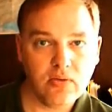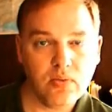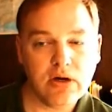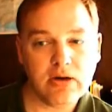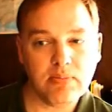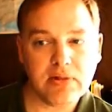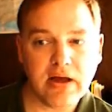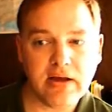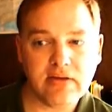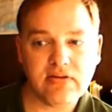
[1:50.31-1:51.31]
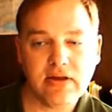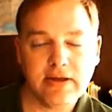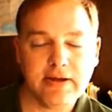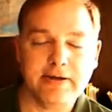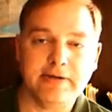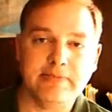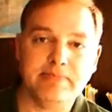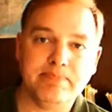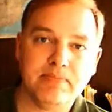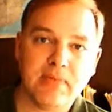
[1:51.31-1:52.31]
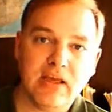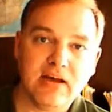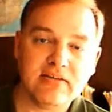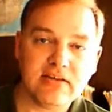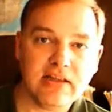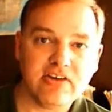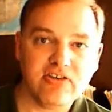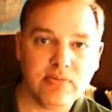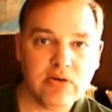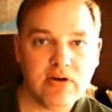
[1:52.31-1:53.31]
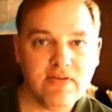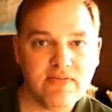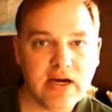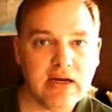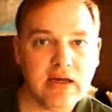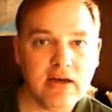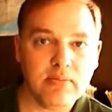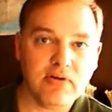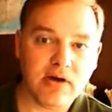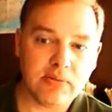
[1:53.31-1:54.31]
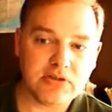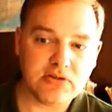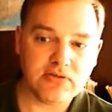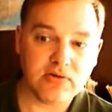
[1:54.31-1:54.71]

when it implies a selection between a finite number of options.